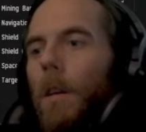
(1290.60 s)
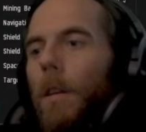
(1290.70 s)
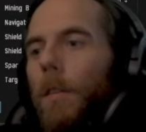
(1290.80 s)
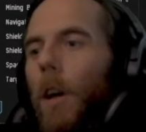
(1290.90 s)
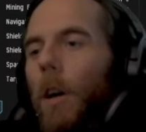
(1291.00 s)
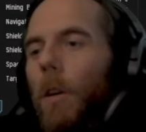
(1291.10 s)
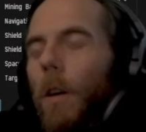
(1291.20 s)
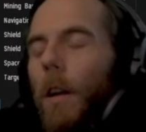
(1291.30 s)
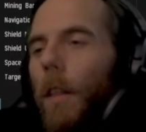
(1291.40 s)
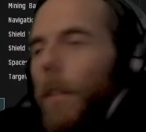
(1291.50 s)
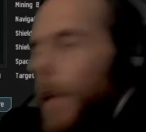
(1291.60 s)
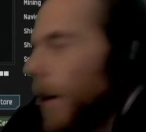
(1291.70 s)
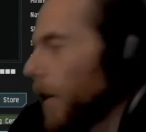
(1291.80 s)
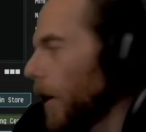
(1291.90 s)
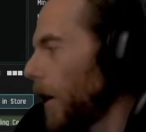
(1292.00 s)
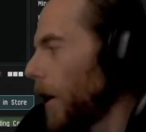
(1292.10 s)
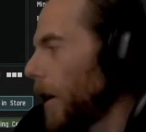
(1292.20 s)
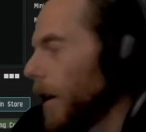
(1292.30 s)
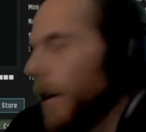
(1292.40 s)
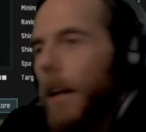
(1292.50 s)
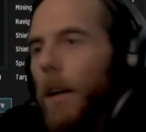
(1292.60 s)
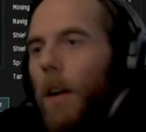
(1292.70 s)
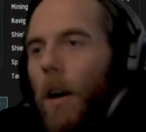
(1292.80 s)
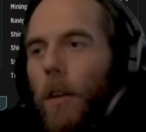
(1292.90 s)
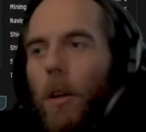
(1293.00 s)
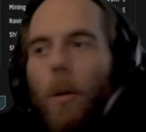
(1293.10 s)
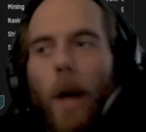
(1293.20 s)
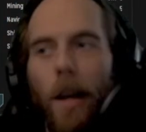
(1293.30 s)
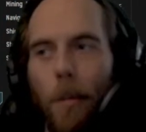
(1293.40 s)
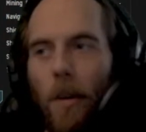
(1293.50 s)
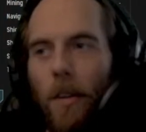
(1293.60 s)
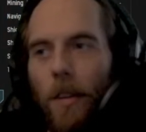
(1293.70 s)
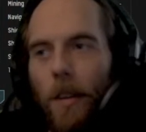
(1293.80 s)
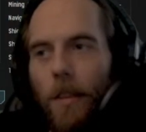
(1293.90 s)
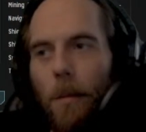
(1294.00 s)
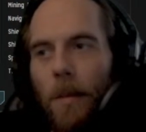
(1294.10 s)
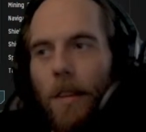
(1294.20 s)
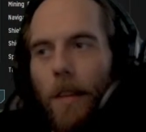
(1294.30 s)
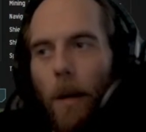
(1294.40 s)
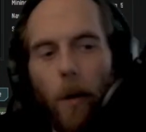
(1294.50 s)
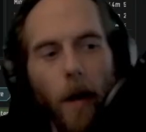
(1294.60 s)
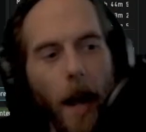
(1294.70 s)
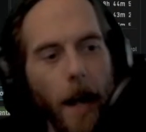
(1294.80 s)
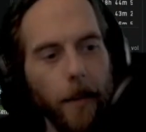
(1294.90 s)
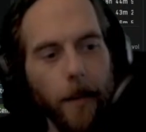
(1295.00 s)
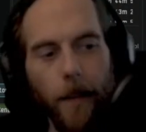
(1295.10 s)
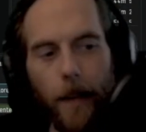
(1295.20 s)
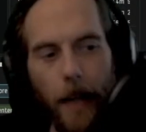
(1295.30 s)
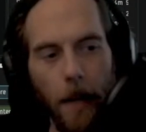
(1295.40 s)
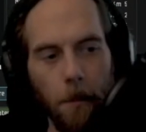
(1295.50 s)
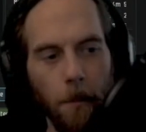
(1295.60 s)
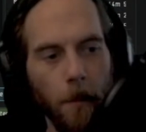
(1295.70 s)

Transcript: So here are the new expert systems that were added to the game.